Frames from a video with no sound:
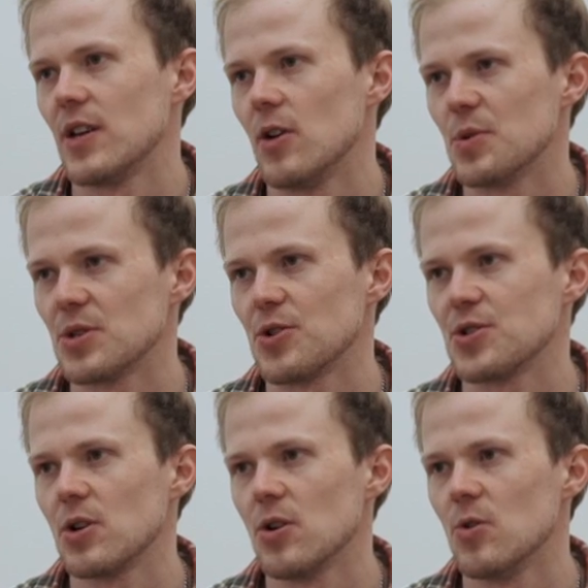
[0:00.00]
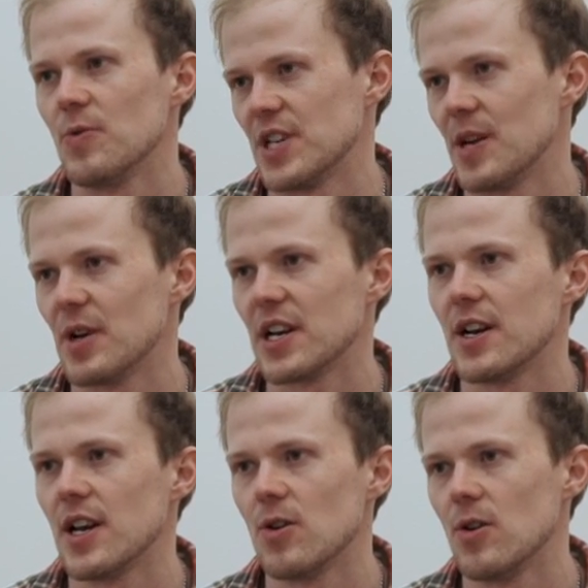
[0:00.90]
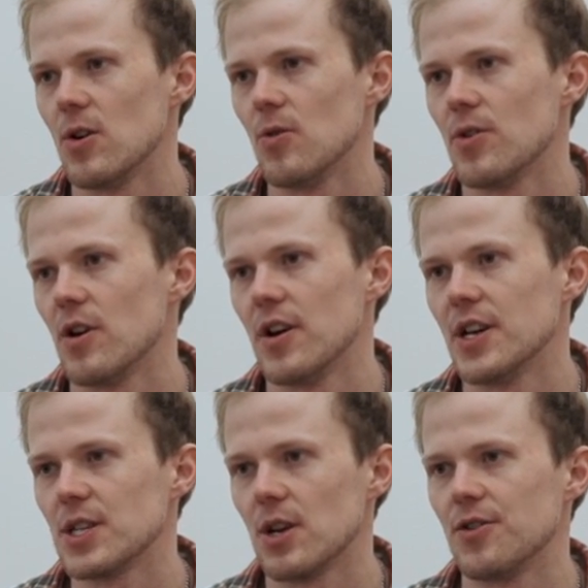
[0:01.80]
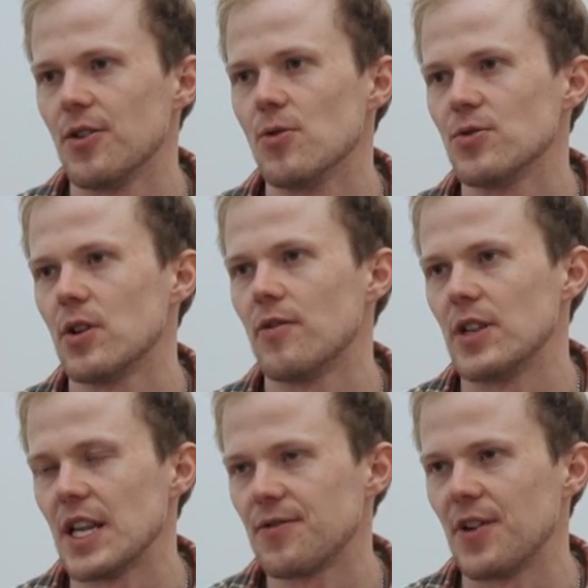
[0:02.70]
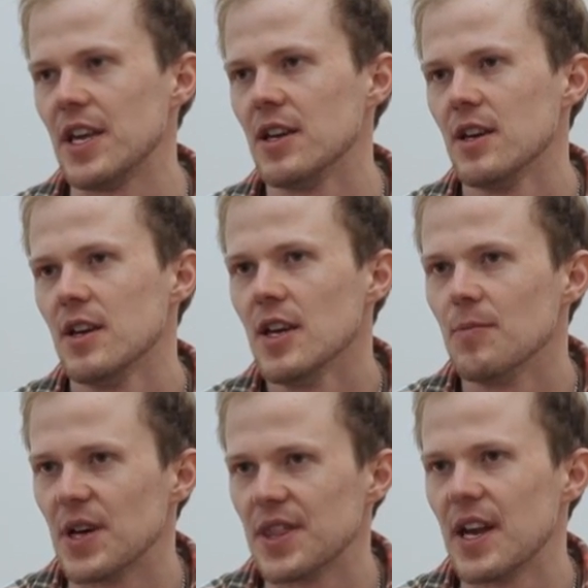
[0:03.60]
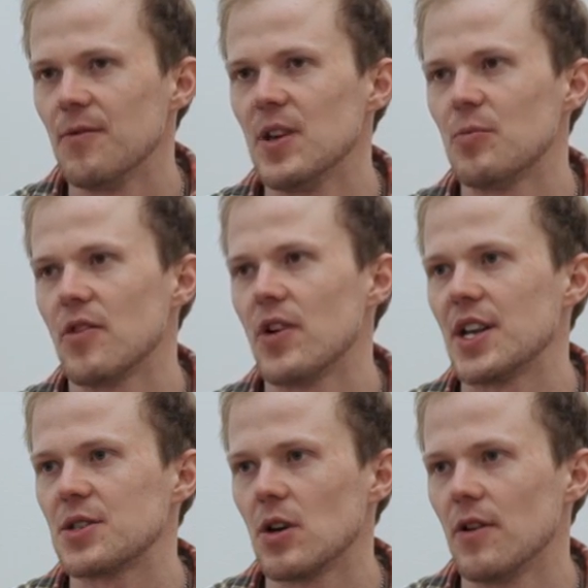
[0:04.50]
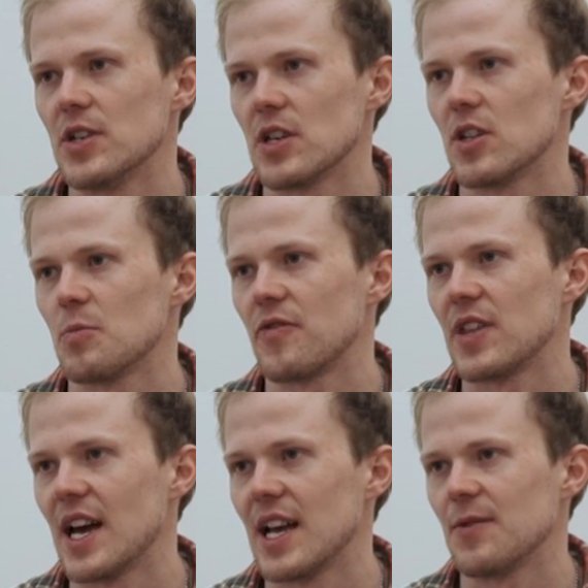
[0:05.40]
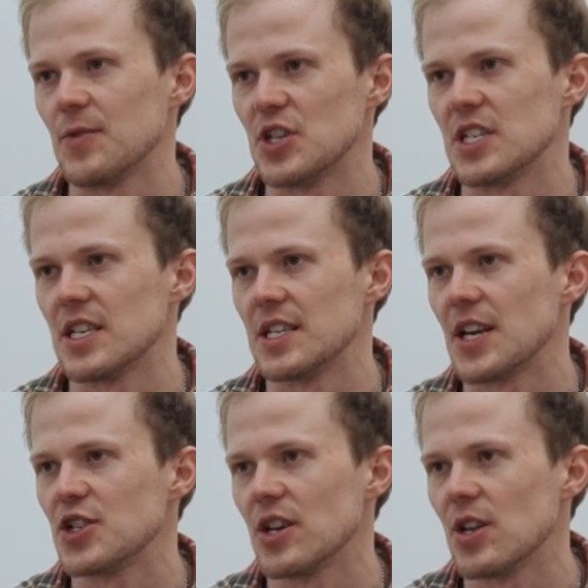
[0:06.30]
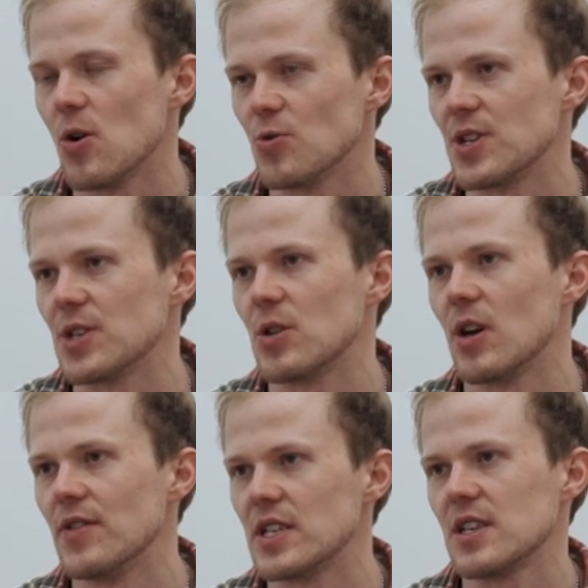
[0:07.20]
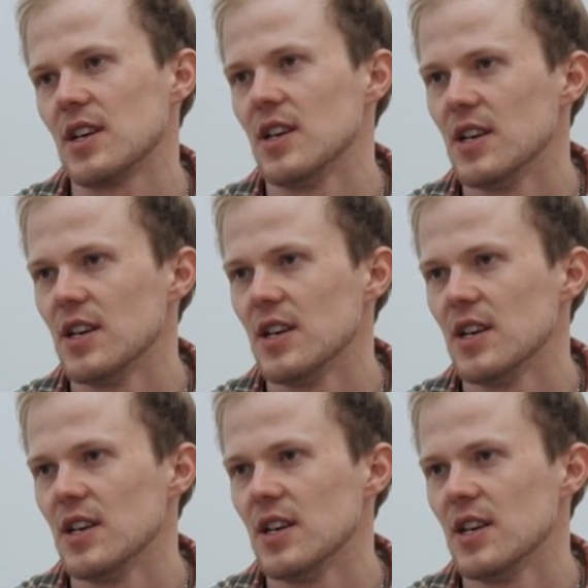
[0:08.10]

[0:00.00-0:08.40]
have the open source code which anybody can download, uh, install on your own server, that's free. But then we provide a service on top of that, which is essentially the hosting service.